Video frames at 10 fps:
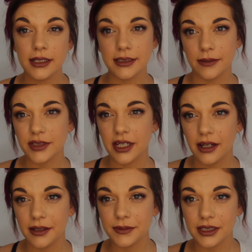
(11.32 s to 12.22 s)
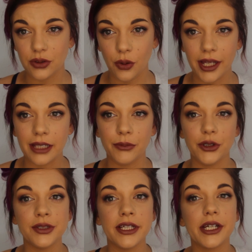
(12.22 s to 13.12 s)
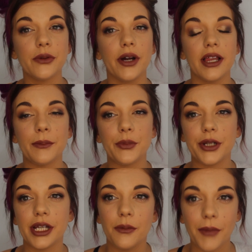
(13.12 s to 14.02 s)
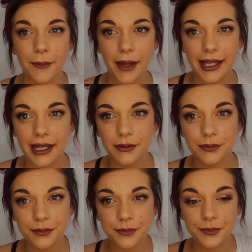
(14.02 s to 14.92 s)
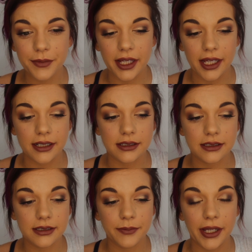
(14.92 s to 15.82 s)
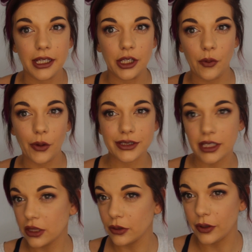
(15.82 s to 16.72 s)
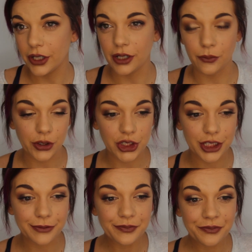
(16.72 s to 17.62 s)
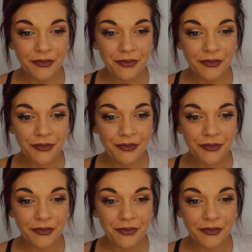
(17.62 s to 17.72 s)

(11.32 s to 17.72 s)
sometimes annoying music while I'm putting on my makeup and making you all sit through it and watch it.